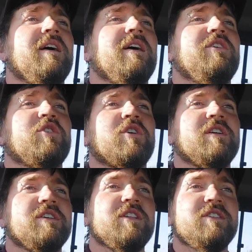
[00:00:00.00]
You're going
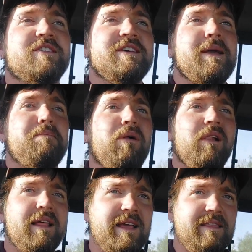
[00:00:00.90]
to
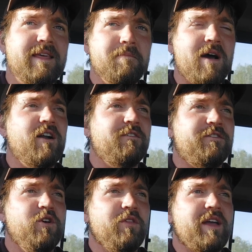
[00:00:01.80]
deplete the amount of
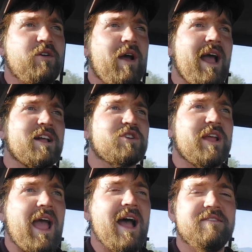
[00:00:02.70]
fuel that you actually
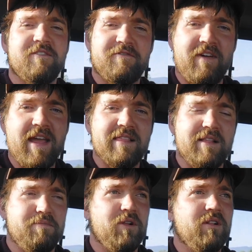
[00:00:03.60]
have available
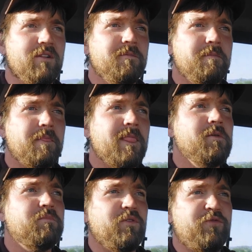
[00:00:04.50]

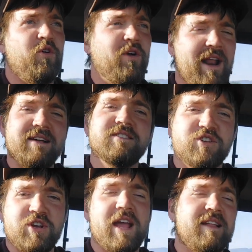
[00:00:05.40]
before it has a
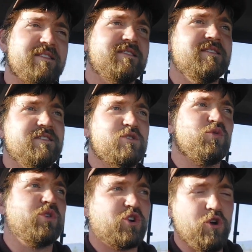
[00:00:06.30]
chance to
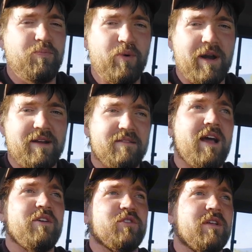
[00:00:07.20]
recuperate.
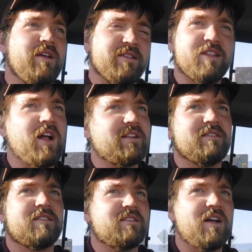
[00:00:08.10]
Now, it's not
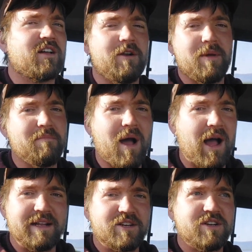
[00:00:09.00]
going to be
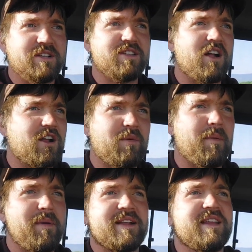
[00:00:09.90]
much. It's not going to be a
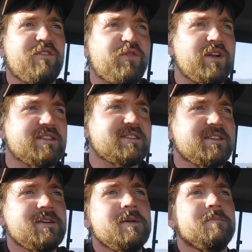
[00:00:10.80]
big difference.
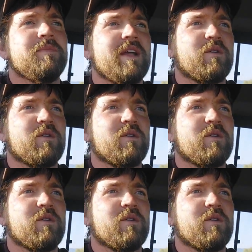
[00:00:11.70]
Like, we're